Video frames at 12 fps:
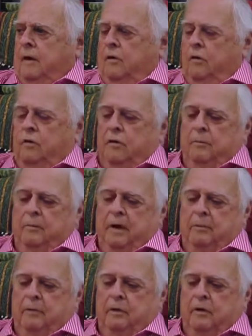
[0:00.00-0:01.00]
who had
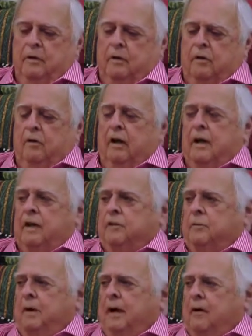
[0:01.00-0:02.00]
made good grades
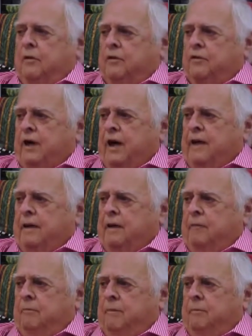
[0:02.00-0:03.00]
by
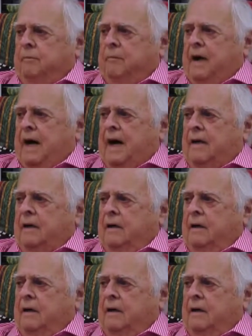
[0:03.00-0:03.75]
reciting back